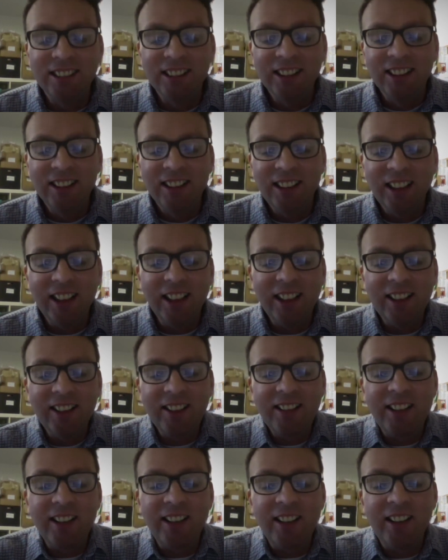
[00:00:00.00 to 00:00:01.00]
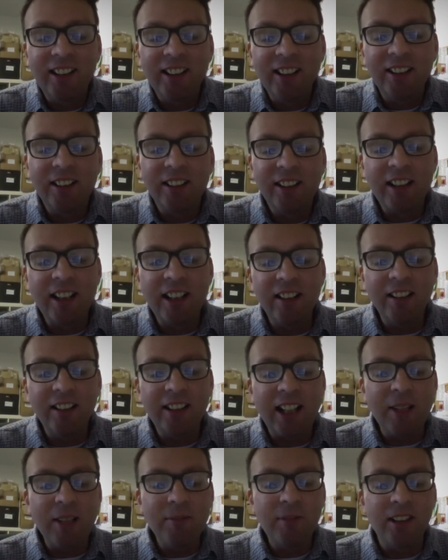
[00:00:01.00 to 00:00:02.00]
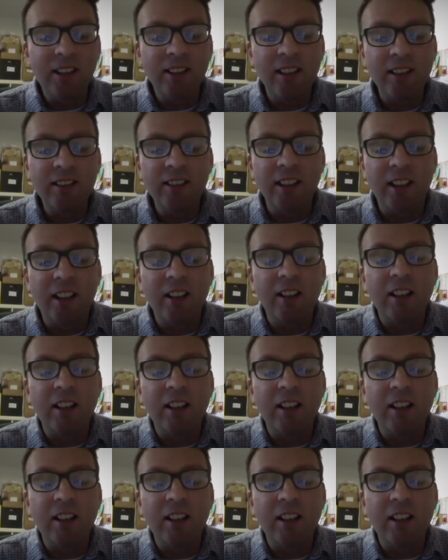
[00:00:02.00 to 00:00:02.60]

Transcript: Yeah. And uh, then I came to London.